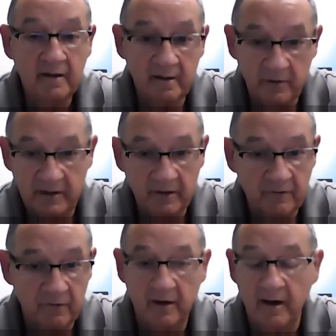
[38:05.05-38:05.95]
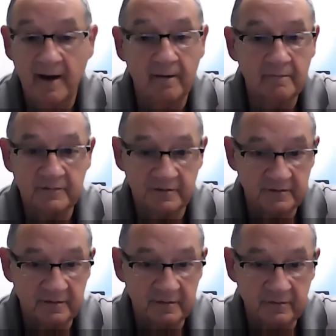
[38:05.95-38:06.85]
then we need to throw it all out, just
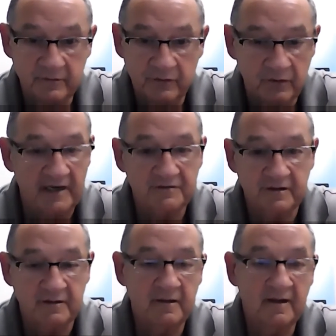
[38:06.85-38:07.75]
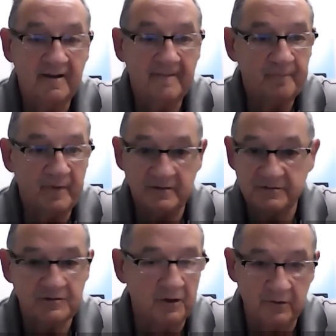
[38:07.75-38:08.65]
trash it, and
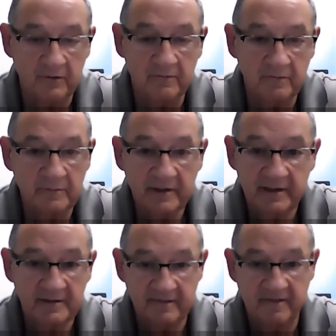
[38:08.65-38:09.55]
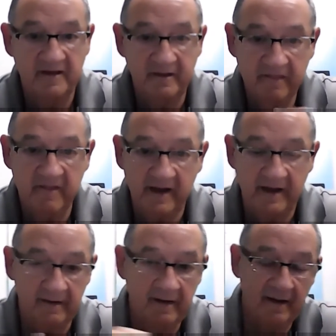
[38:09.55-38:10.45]
start over. Because the
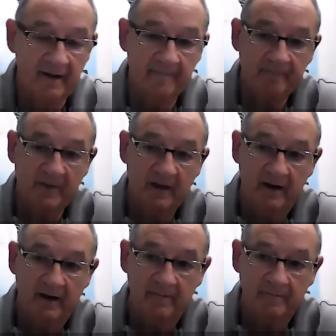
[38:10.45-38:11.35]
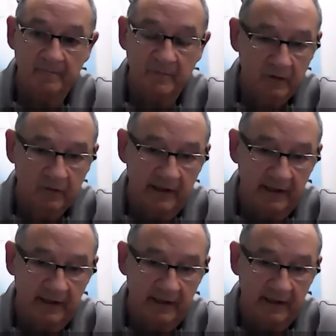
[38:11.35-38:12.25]
thing
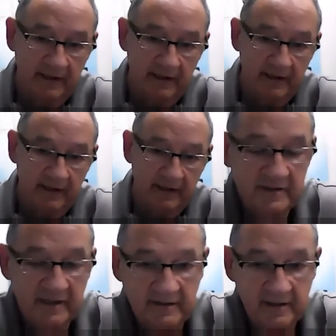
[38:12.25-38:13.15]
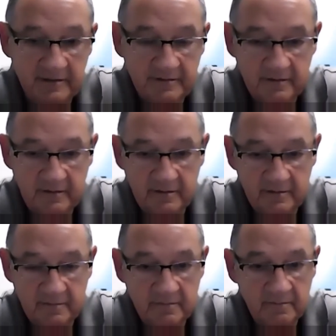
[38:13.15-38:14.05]
creates stagnation,
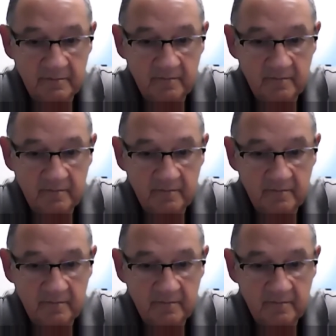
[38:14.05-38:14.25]
and